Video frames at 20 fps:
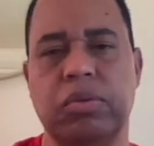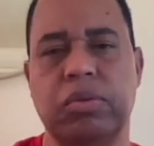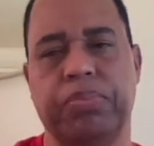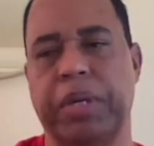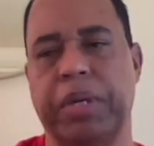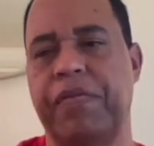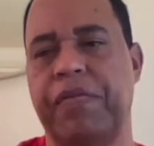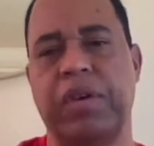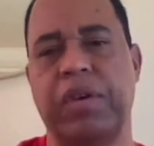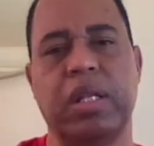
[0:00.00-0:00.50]

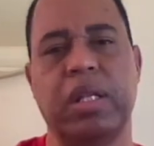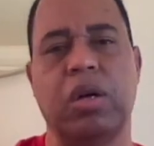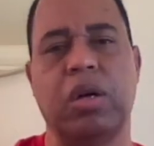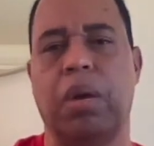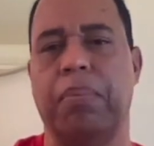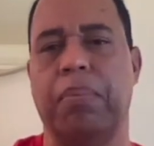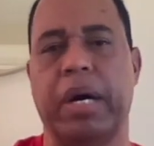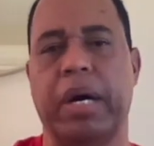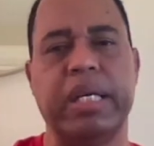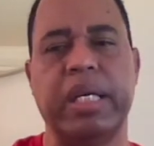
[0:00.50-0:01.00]
bathing or
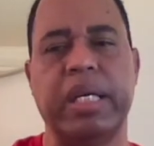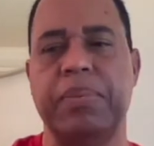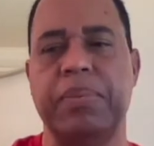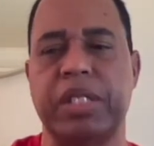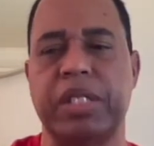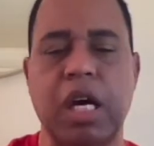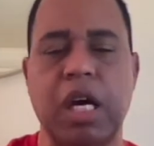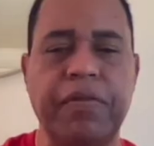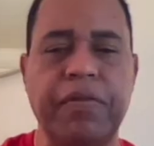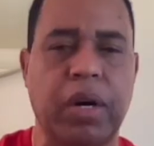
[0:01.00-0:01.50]
mudding
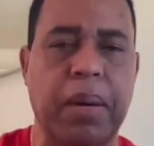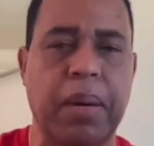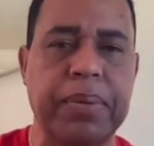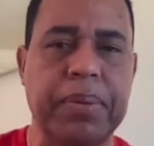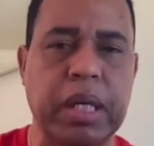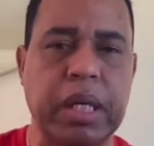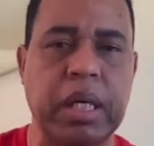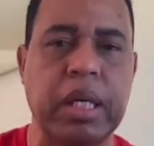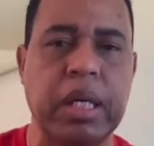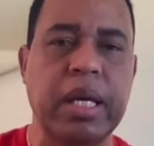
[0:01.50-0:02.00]
himself up,
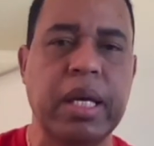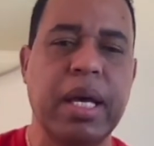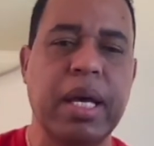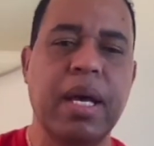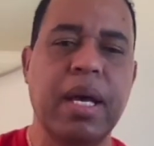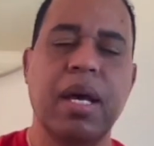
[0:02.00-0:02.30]
he